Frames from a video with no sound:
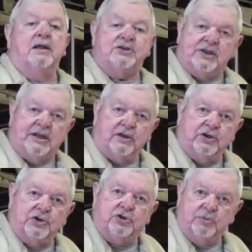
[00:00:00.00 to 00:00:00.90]
Let's take a
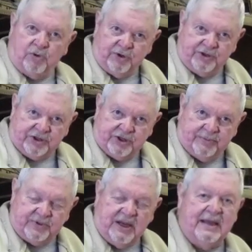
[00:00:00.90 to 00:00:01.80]
look at two more
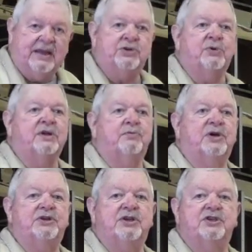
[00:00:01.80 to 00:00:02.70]
systems, each one of
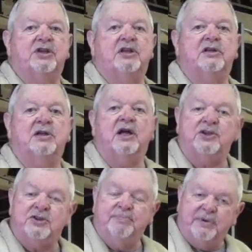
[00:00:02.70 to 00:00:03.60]
which is a little
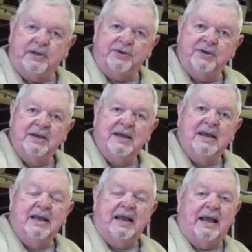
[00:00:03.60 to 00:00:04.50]
custom built.
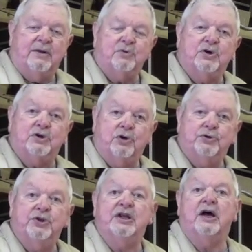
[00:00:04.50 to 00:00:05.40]
And we're going to
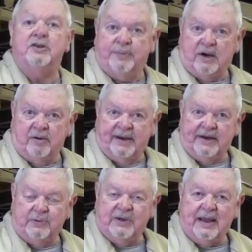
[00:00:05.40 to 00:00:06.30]
go to the other
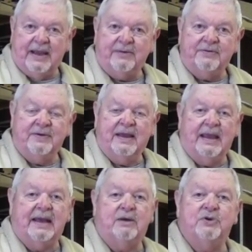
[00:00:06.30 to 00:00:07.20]
Powermatic we have
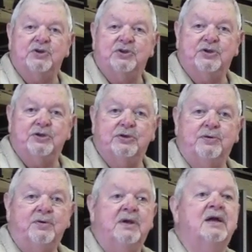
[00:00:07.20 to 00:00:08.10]
and I want to show
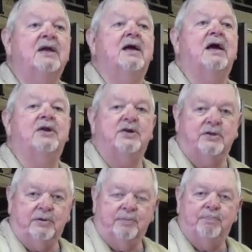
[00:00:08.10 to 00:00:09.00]
you
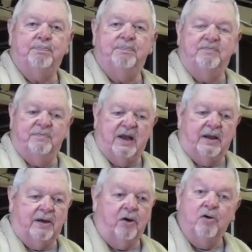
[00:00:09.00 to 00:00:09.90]
another
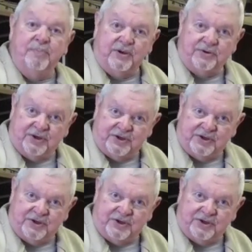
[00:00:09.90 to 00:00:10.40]
uh, home built